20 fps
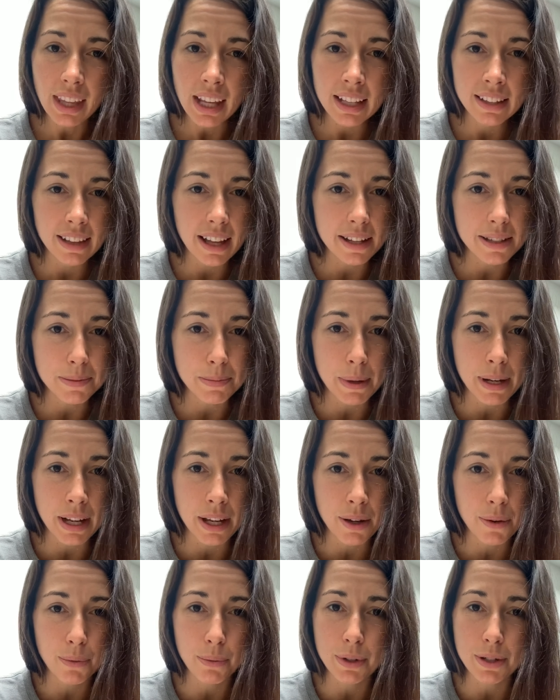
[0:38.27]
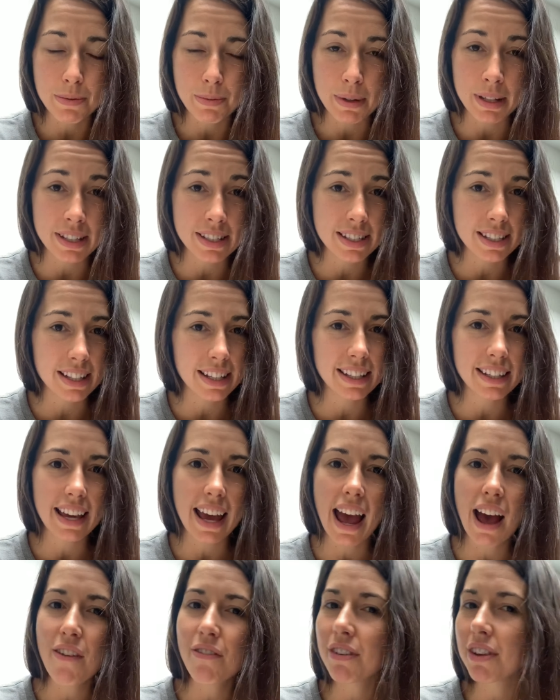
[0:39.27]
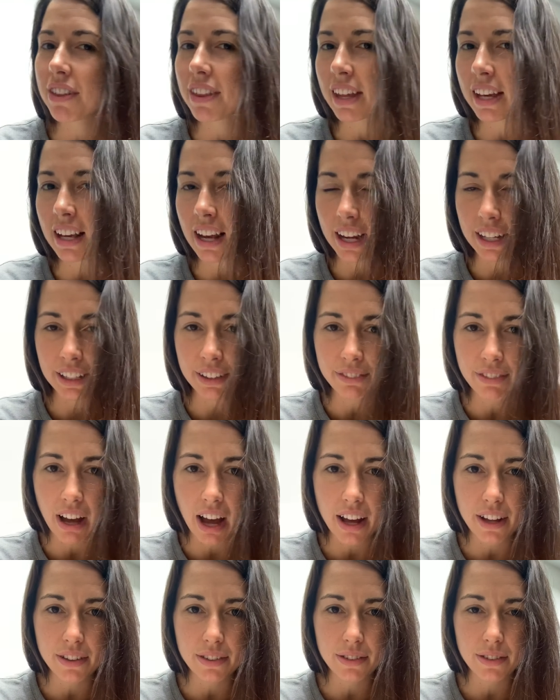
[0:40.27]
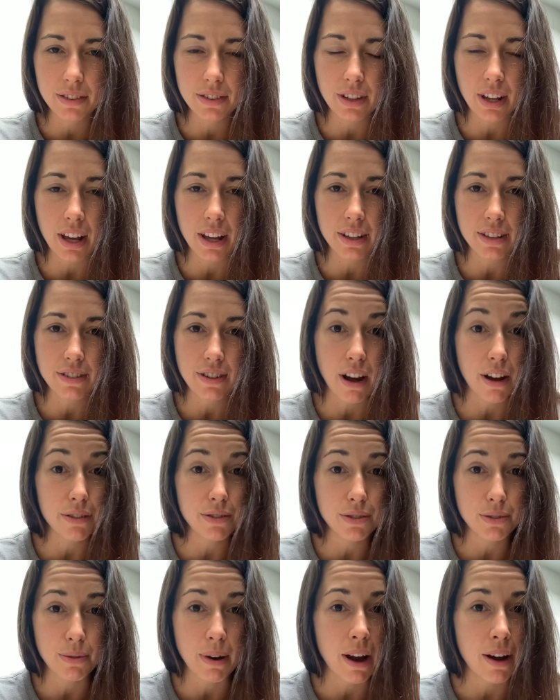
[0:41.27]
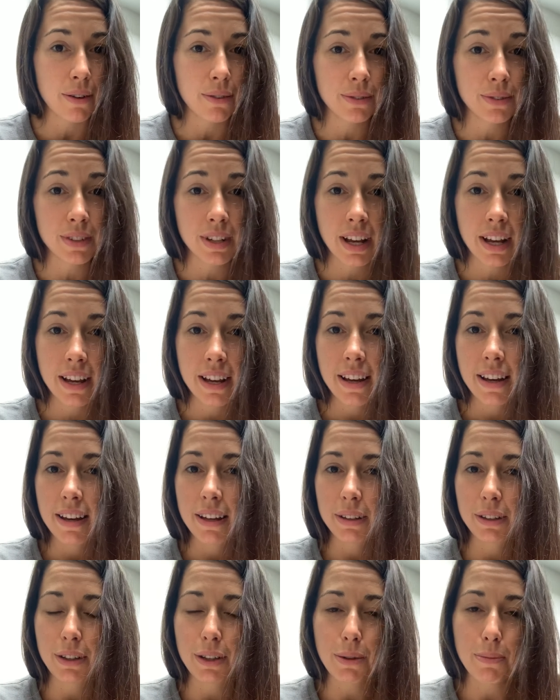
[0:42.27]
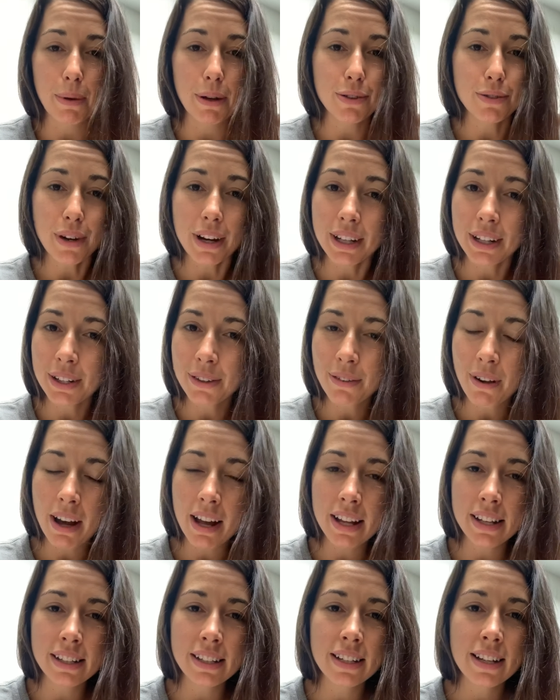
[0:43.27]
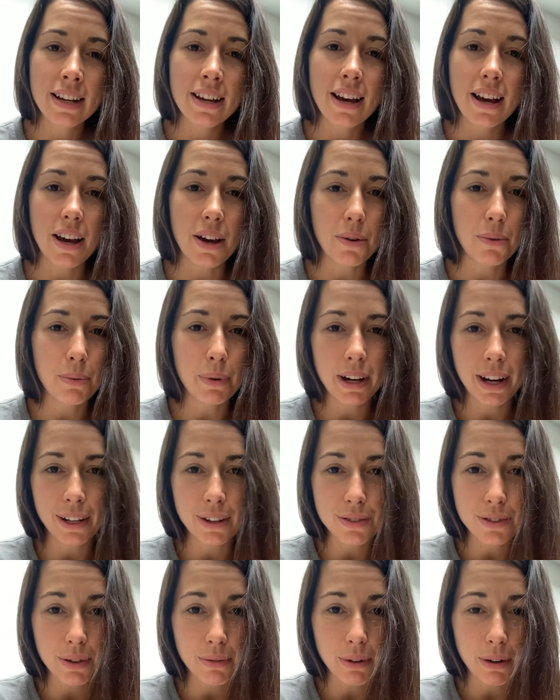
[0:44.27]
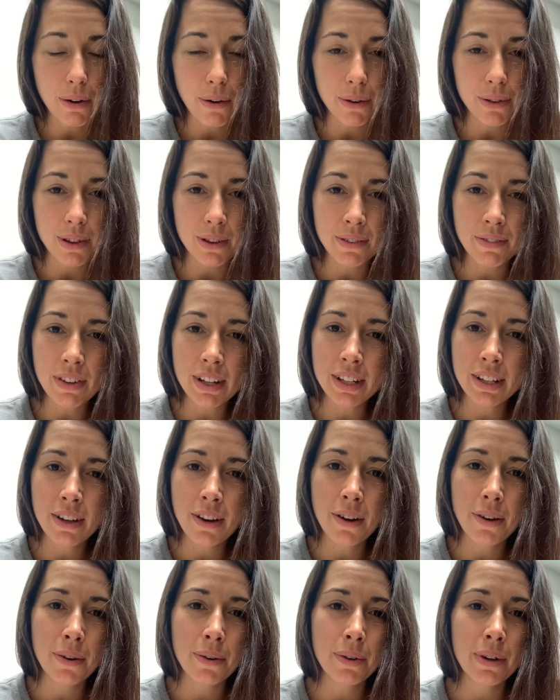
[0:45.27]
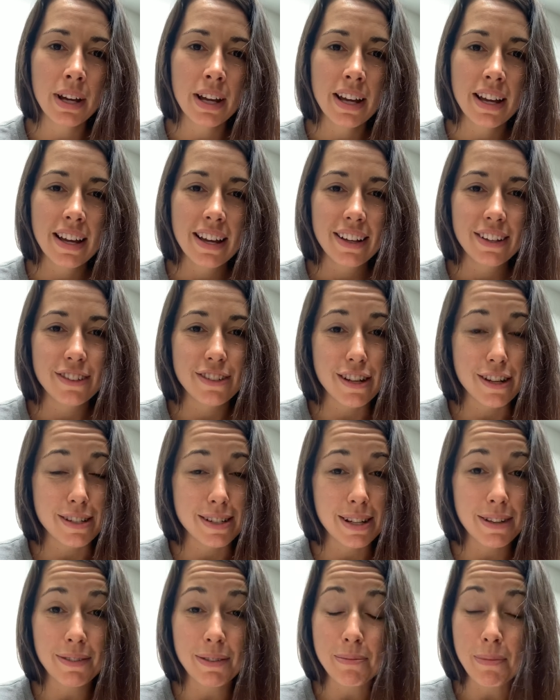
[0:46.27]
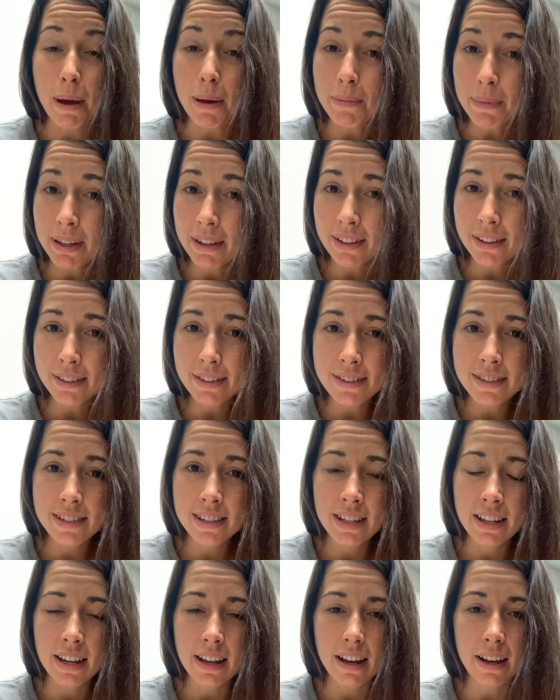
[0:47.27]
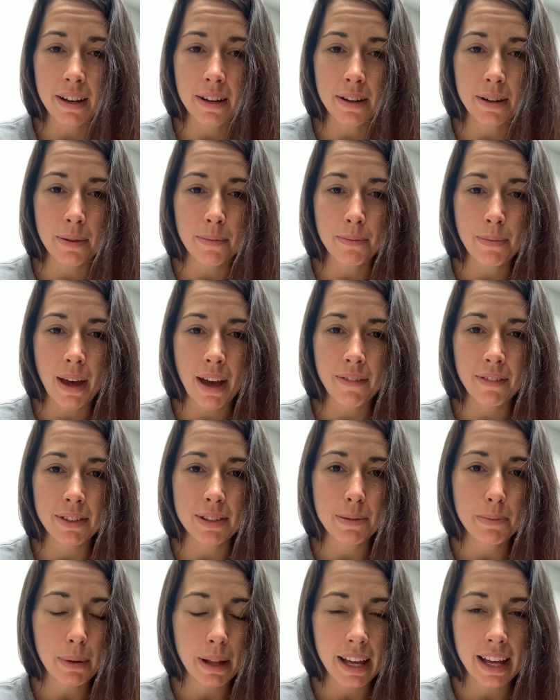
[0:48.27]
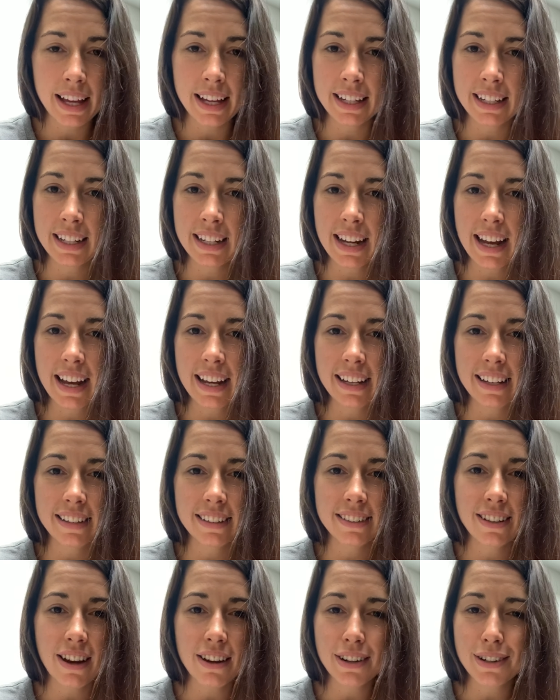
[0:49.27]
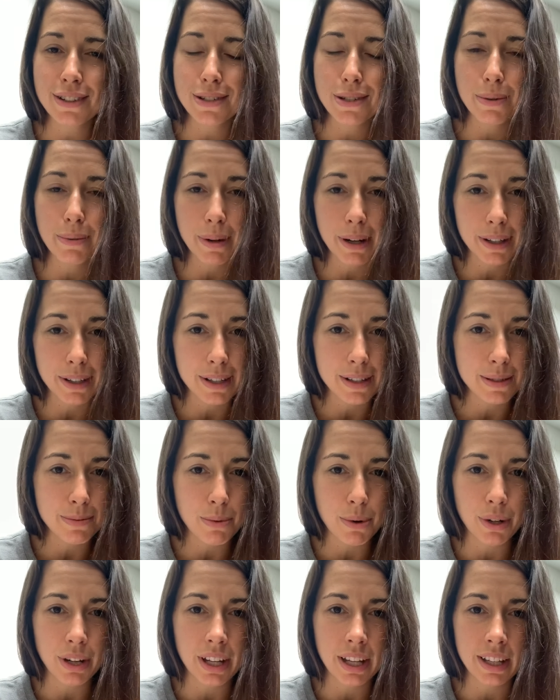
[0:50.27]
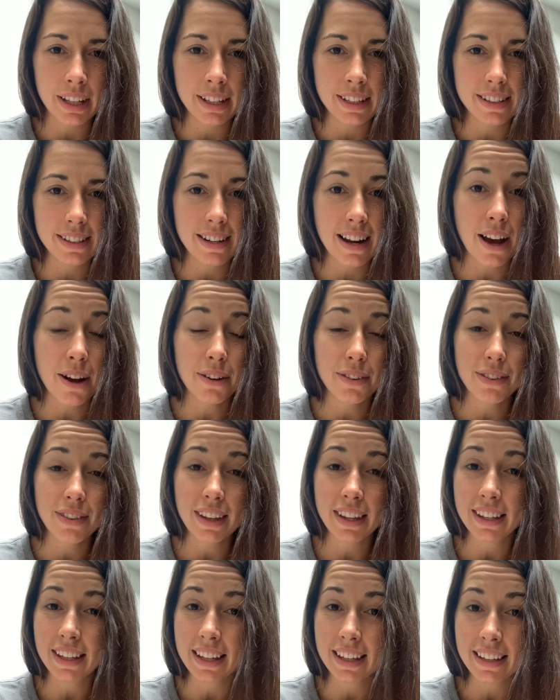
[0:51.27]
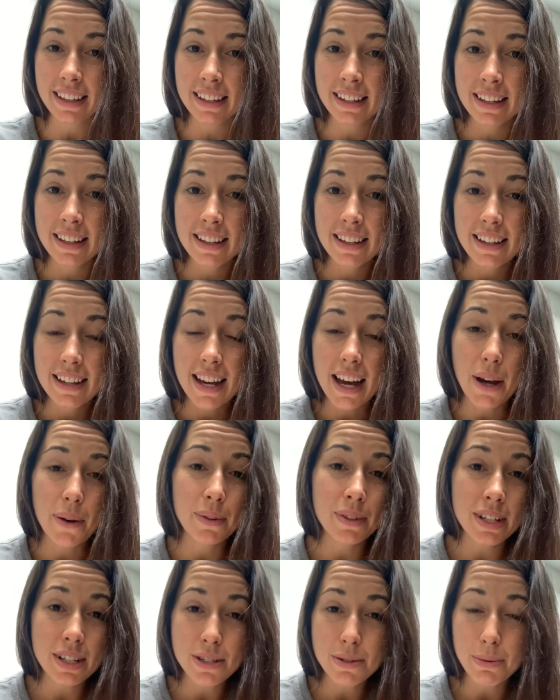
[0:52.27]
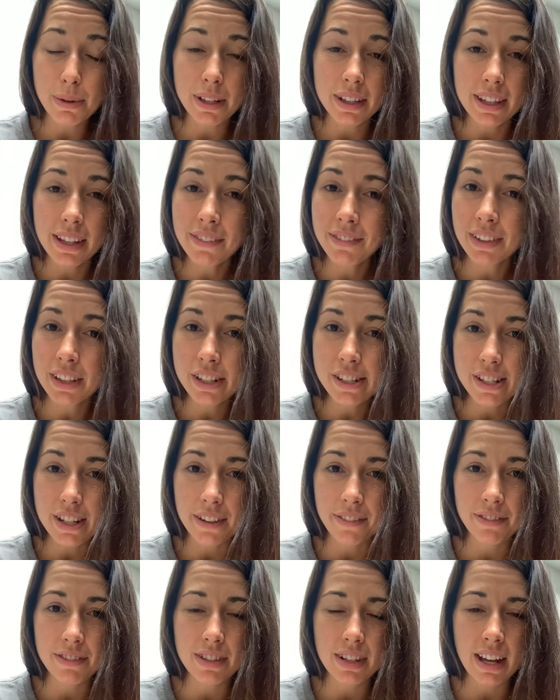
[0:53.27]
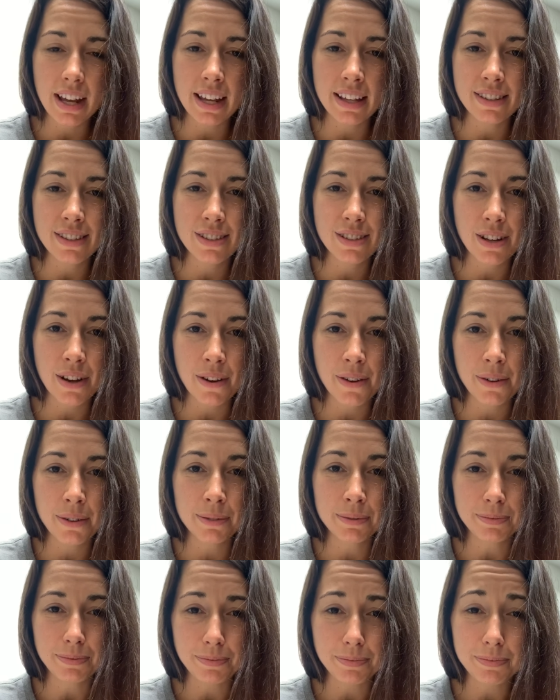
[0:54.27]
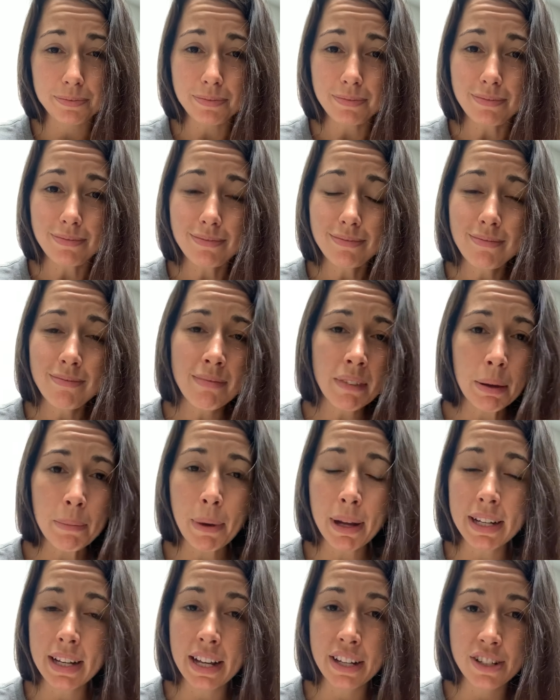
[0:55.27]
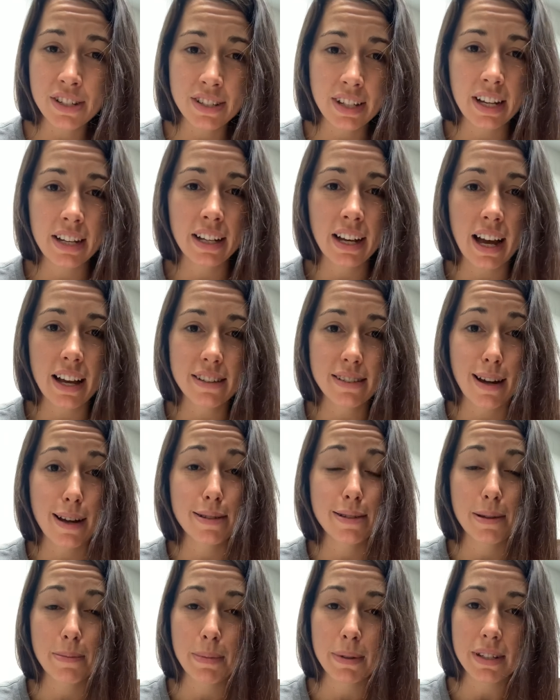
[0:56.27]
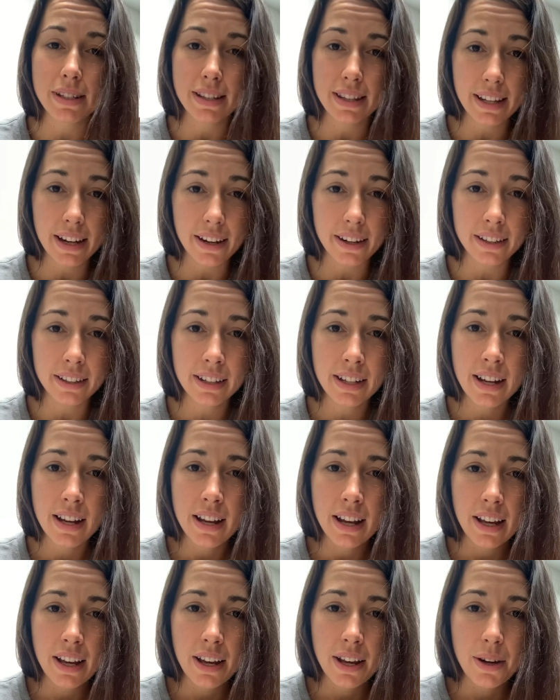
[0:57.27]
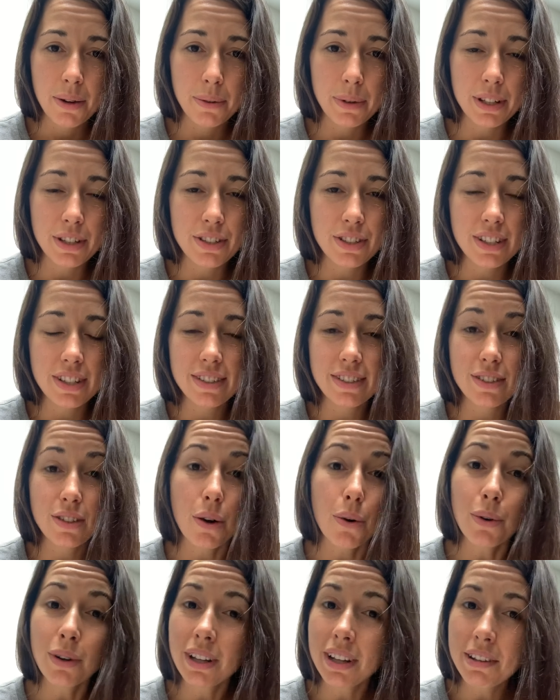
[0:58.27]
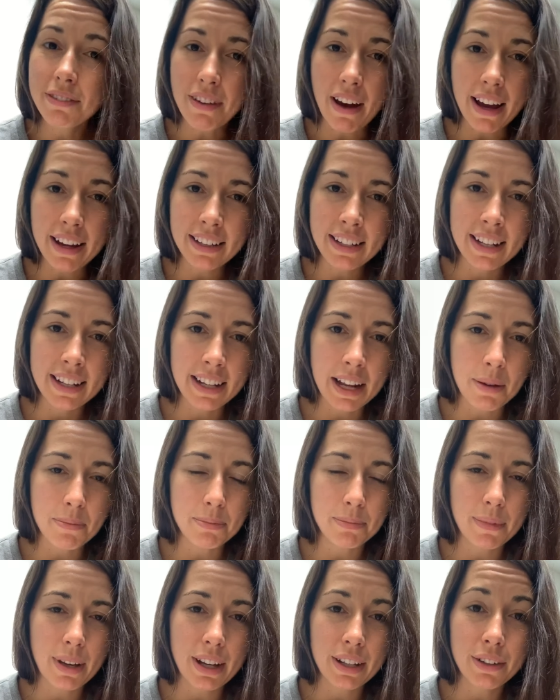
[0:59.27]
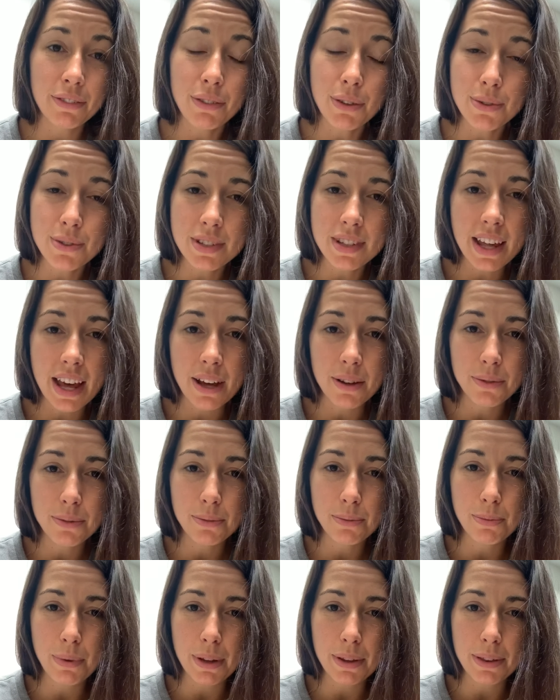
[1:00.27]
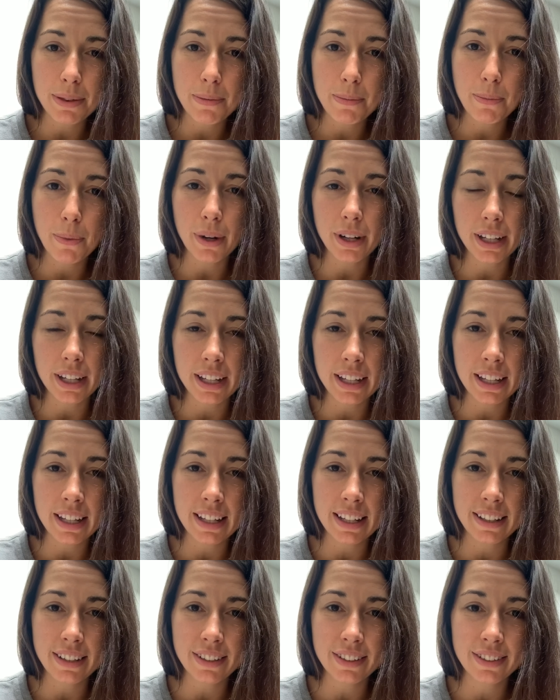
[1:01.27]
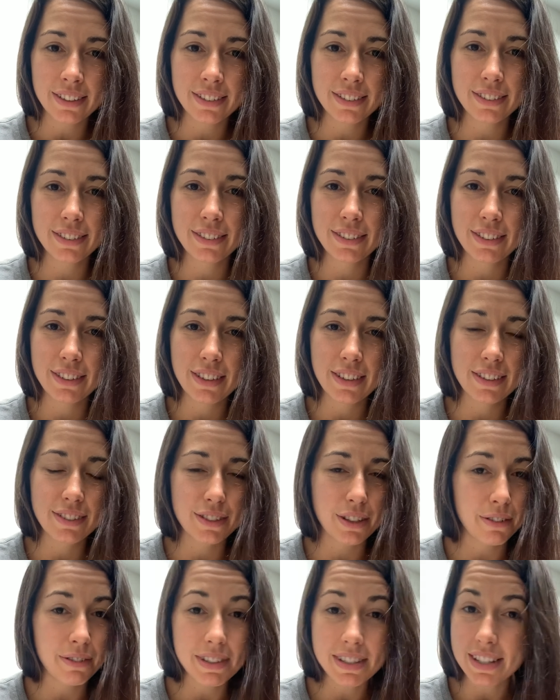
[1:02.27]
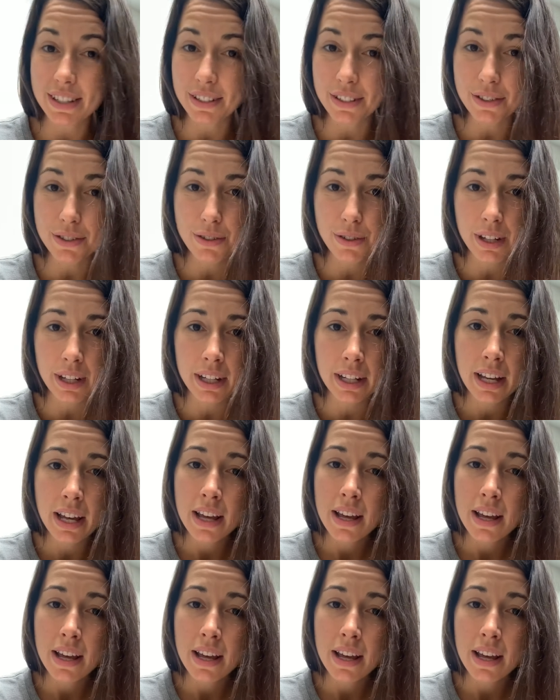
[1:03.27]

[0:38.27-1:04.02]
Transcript: last minute, which means like everything kind of got tossed around. You know, my training run, when I usually record this video, just even my meals, having to plan. I had gotten to work this morning not thinking I would need to work the evening shift, and so my day just kind of got tossed up into the air, which is totally fine, and I'm kind of used to that with working in the service industry.